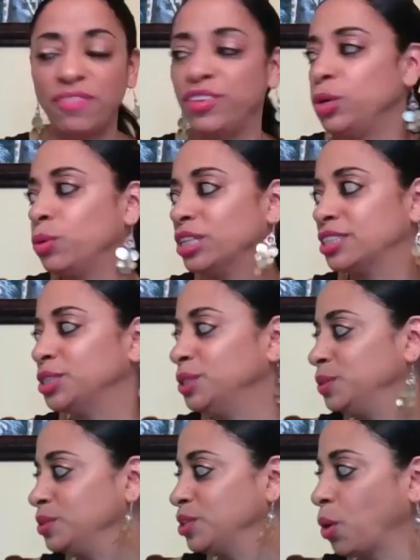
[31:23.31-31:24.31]
If you were
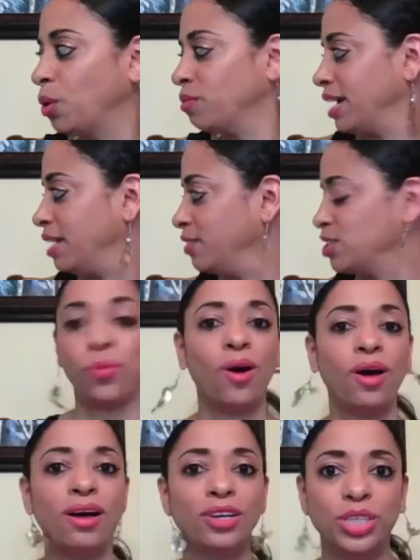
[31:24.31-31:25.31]
to go around this
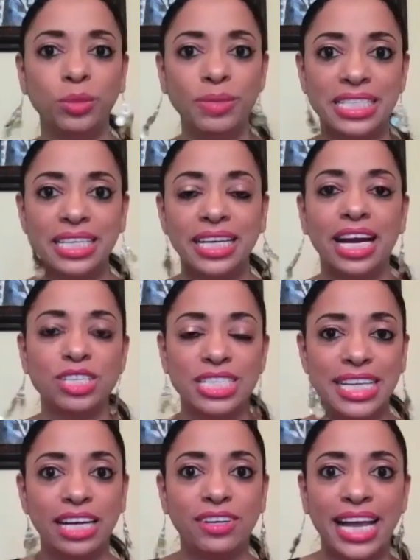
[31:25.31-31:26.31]
wall, you would see our
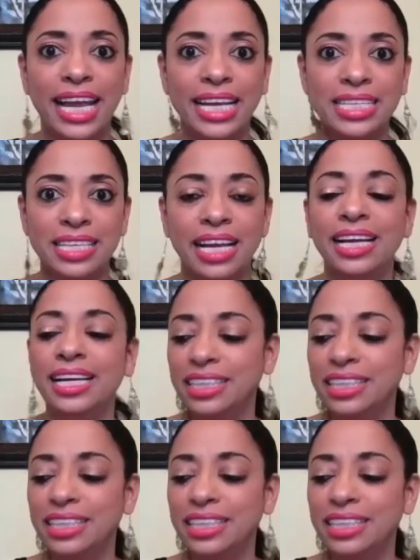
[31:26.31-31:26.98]
staircase,